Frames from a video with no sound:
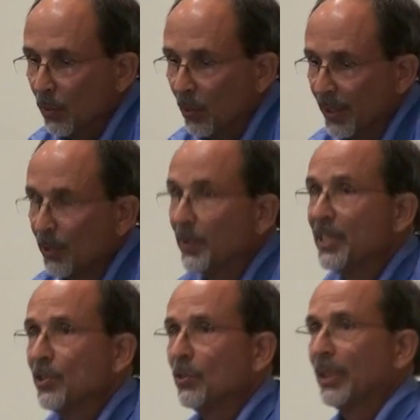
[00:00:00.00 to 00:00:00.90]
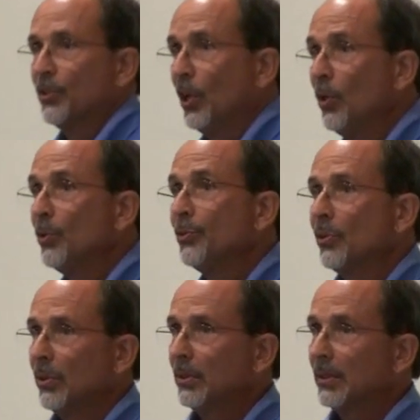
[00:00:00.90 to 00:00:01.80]
One of the reasons I
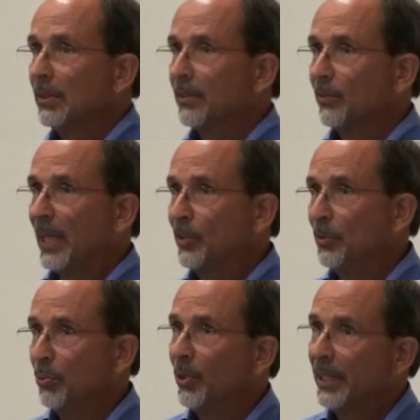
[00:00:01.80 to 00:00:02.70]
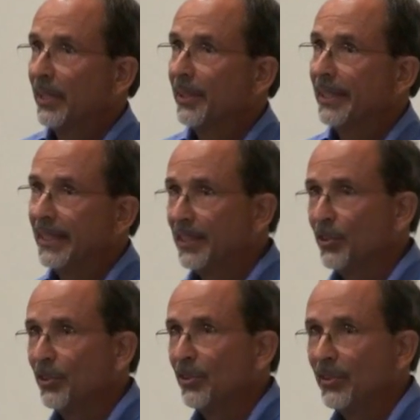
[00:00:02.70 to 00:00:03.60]
chose the Rafting Point area, in
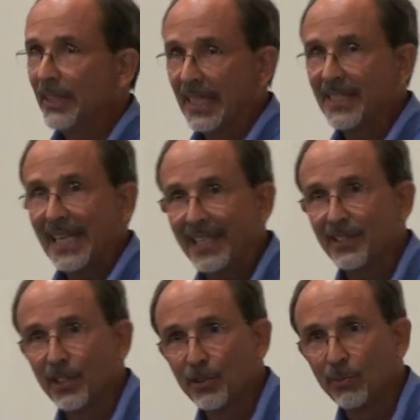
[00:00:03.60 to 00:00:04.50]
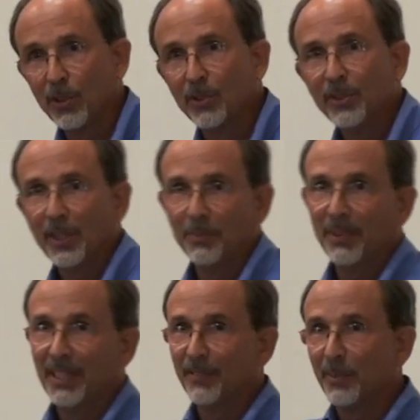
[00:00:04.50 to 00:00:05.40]
addition to the nice access road up the
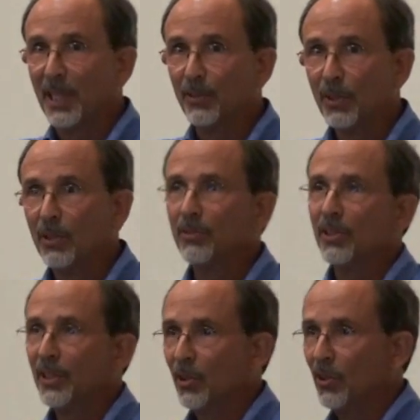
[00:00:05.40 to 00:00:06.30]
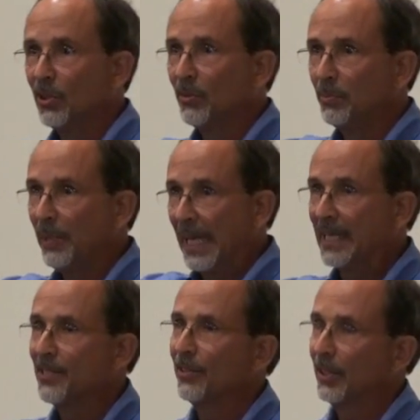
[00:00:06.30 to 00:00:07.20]
11-mile road to the oil
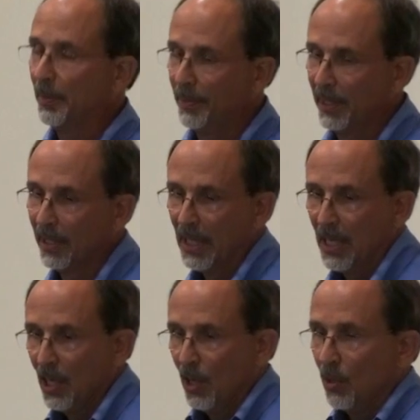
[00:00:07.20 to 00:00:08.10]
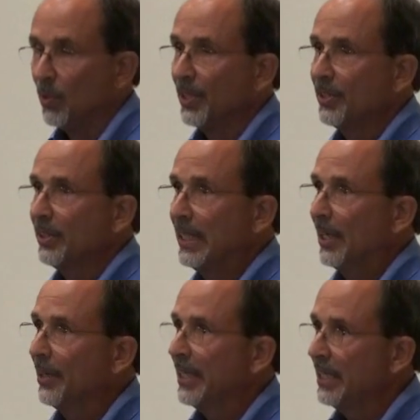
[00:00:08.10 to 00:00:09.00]
pads that are up there, was that the
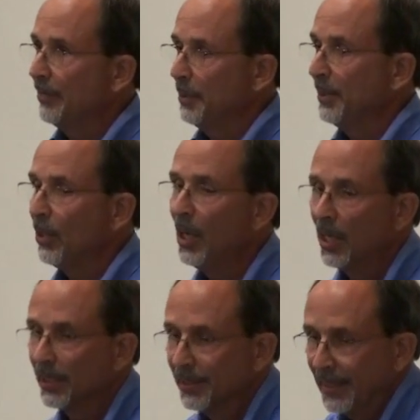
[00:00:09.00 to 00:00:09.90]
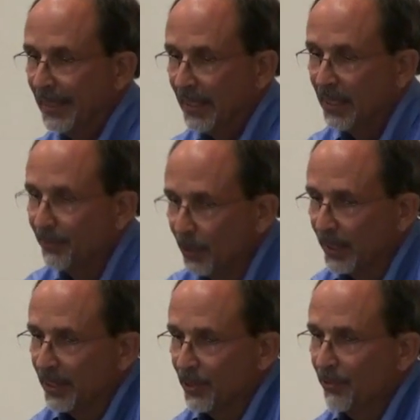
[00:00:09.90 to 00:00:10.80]
area had never been logged. And if you
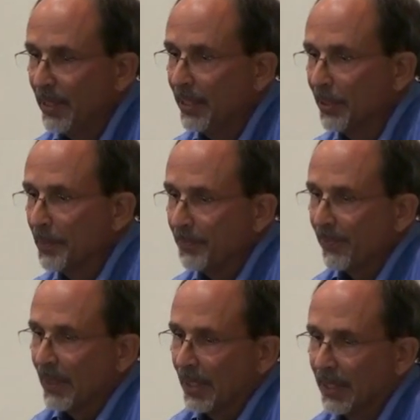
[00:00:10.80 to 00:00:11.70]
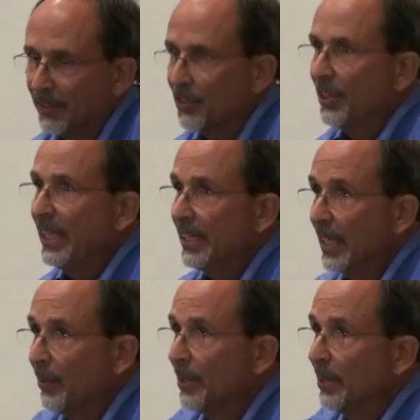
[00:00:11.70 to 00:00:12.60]
look at this figure, the shaded
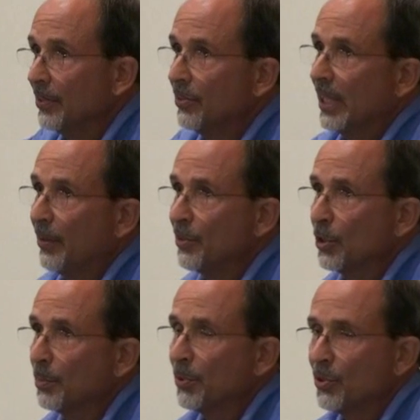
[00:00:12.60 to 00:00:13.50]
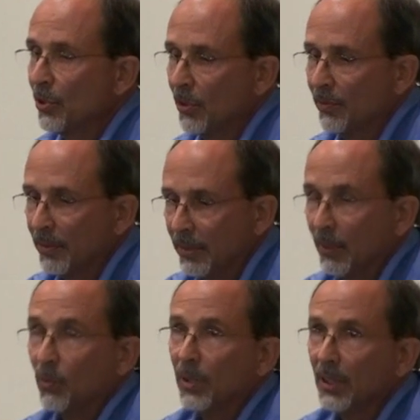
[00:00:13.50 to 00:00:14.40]
area is areas of the preserve
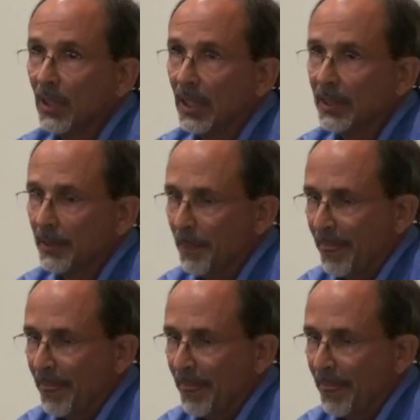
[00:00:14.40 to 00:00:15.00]
that were logged,